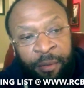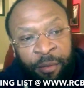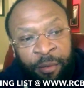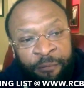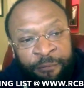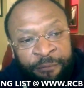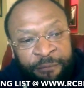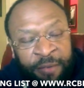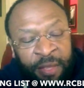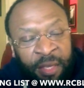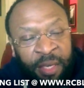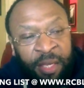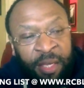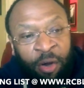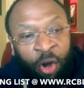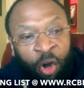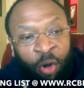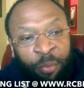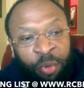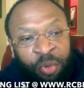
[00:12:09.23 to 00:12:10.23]
feeling
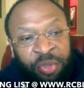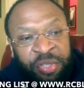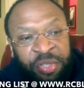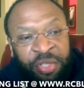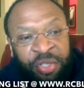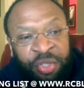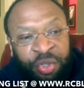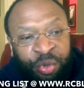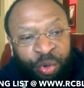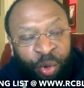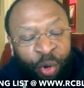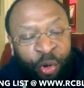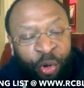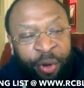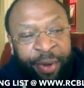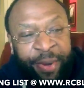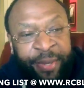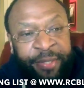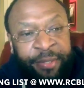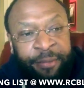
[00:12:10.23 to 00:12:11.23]
almost
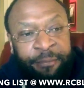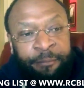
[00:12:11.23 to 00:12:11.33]
destroyed.